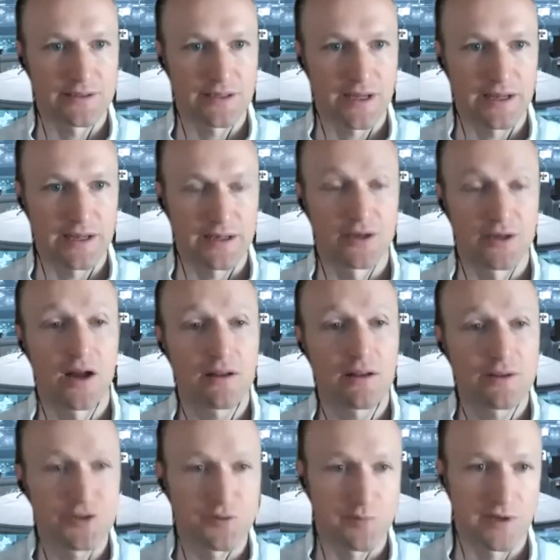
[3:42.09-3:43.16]
an
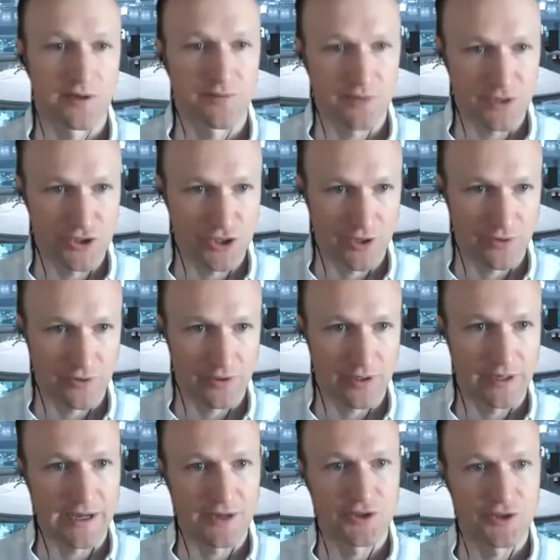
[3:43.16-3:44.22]
acknowledgement of each other,
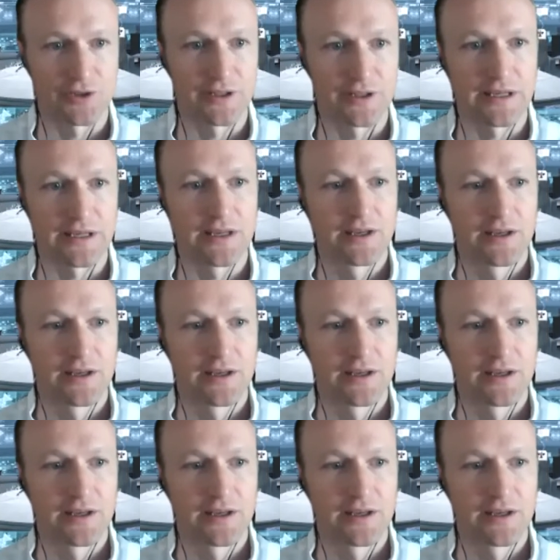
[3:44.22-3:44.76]
and actually,